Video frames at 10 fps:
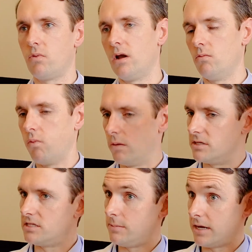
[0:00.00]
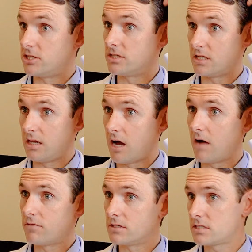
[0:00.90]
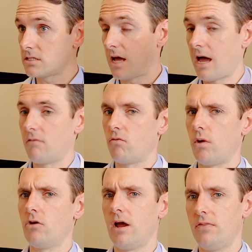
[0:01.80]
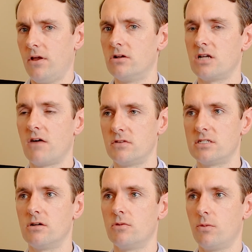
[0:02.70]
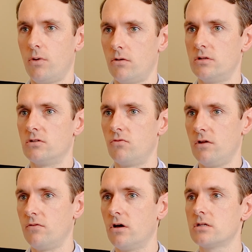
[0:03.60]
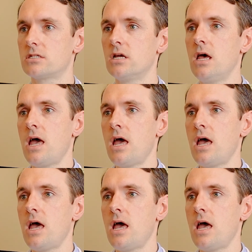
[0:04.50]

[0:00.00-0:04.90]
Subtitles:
when we see patients in the office, there is often some component of reflux.